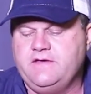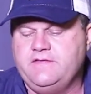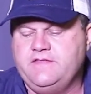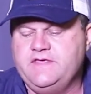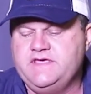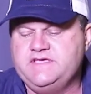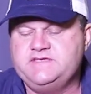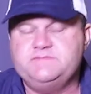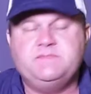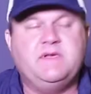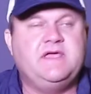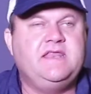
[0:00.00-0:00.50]

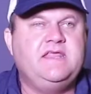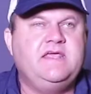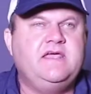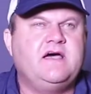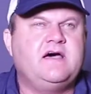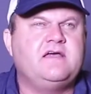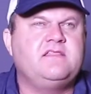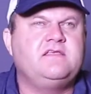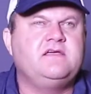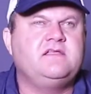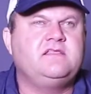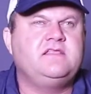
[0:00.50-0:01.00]
There's many
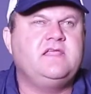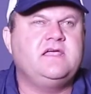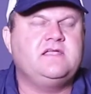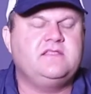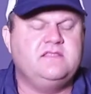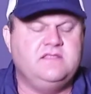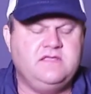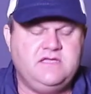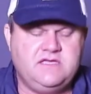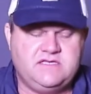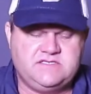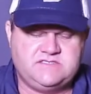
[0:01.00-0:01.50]
other
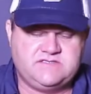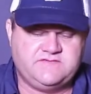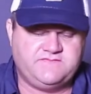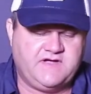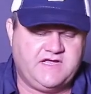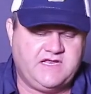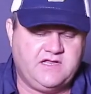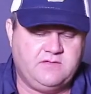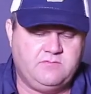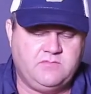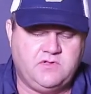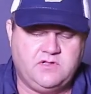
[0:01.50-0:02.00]
techniques
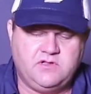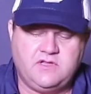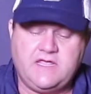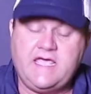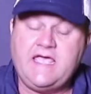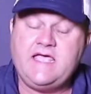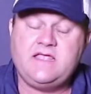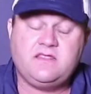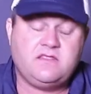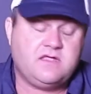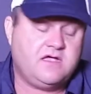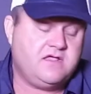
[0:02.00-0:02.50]
available
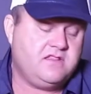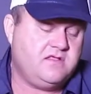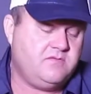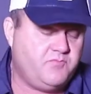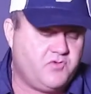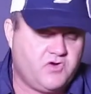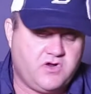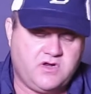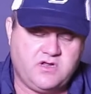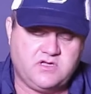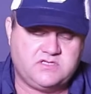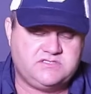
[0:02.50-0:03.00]
and other
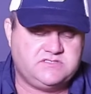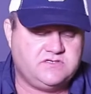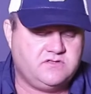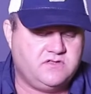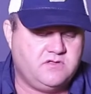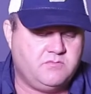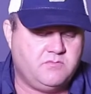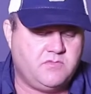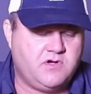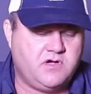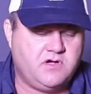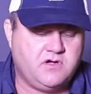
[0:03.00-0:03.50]
products on
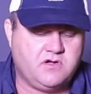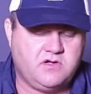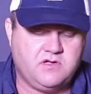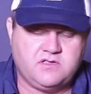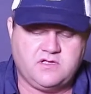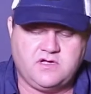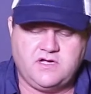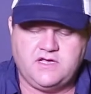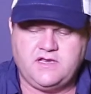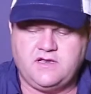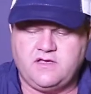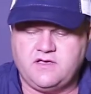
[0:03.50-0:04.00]
the market.
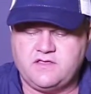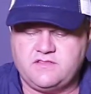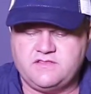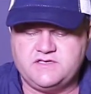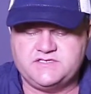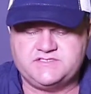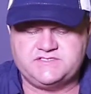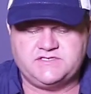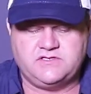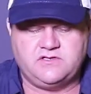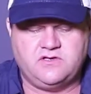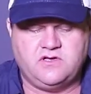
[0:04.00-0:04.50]
I like
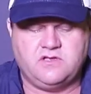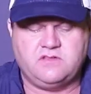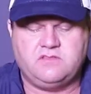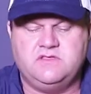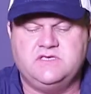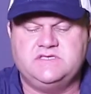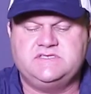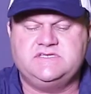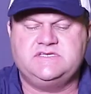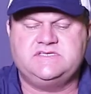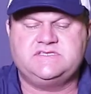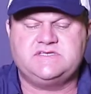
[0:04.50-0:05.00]
this a lot.
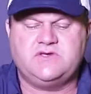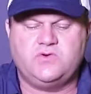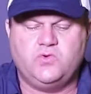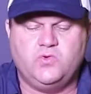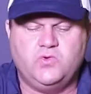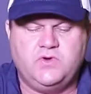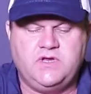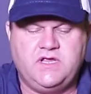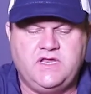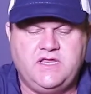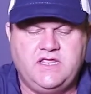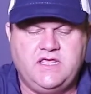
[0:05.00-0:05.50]
This is a
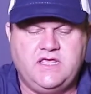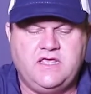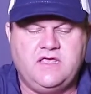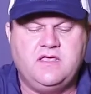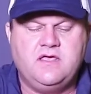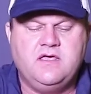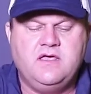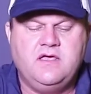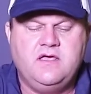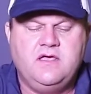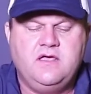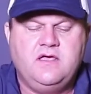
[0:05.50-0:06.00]
Hornady
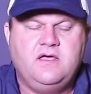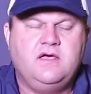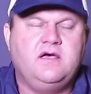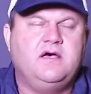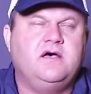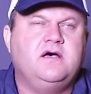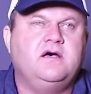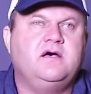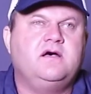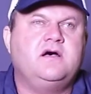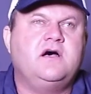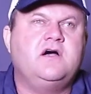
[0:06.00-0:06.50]

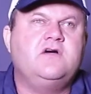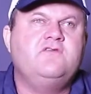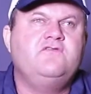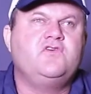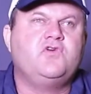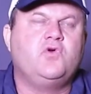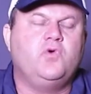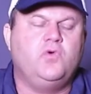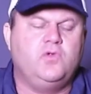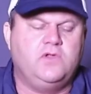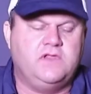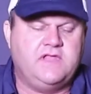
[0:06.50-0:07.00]

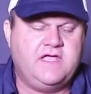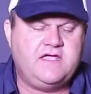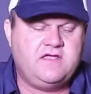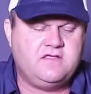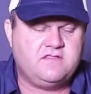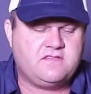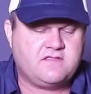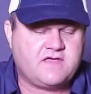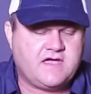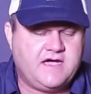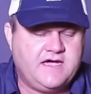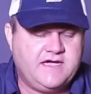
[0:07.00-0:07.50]
overall
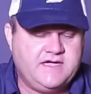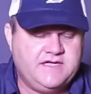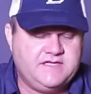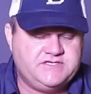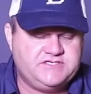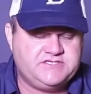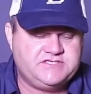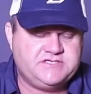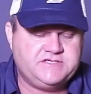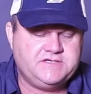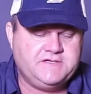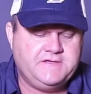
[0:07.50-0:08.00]
length
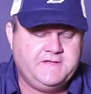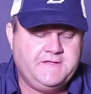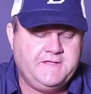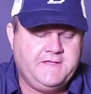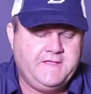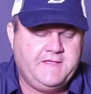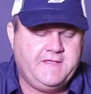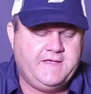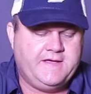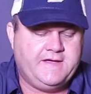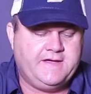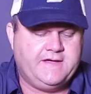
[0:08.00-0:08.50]
gauge.
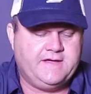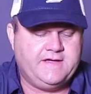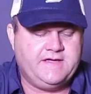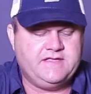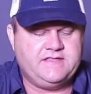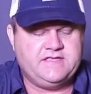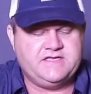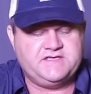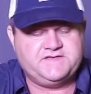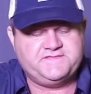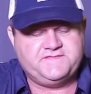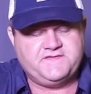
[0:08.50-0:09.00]

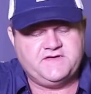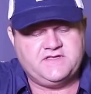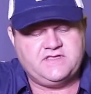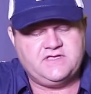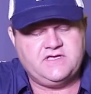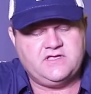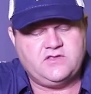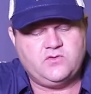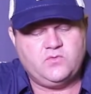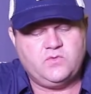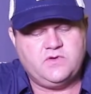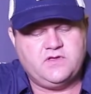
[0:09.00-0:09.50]
It is
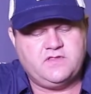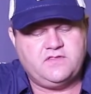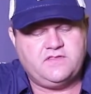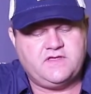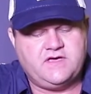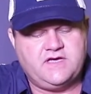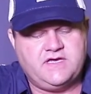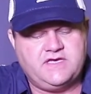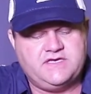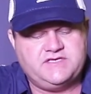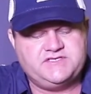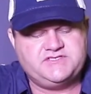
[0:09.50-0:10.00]
fitted with
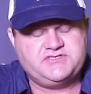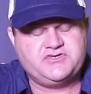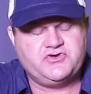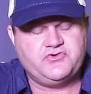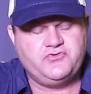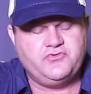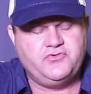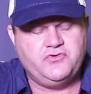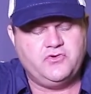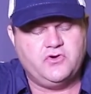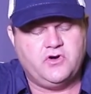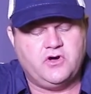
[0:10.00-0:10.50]
a
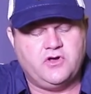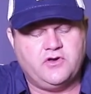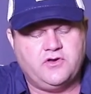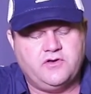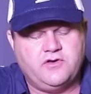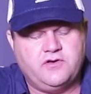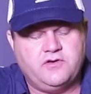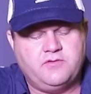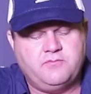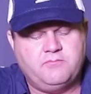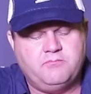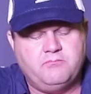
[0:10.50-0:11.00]

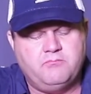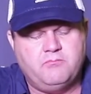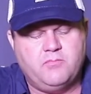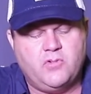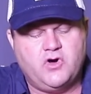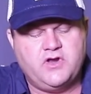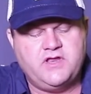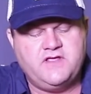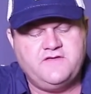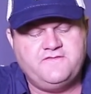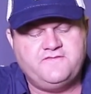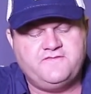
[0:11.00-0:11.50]
screw-on
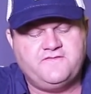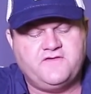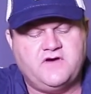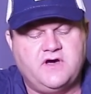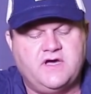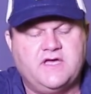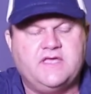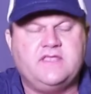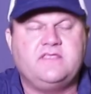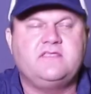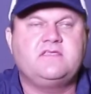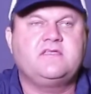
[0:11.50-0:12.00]

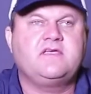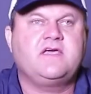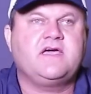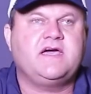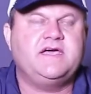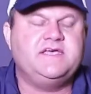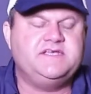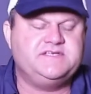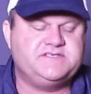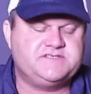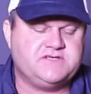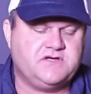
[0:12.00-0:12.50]
modified
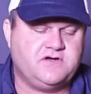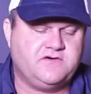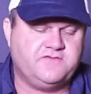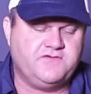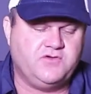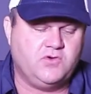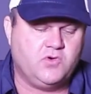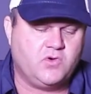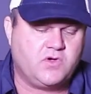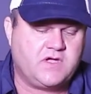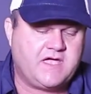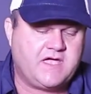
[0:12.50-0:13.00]
case of your